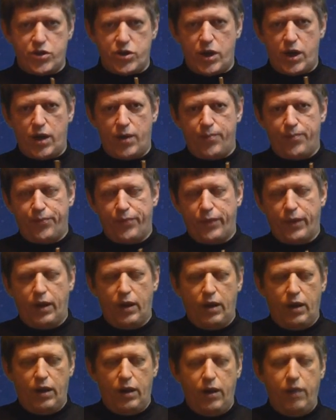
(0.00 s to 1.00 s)
And
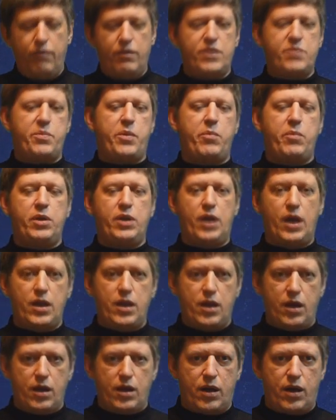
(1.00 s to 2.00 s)
no matter how
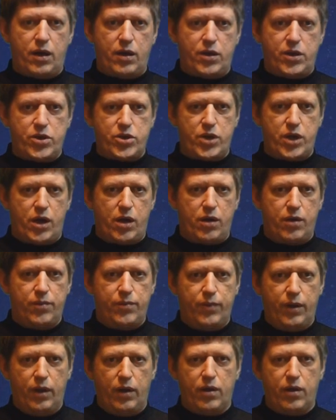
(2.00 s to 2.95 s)
you do this,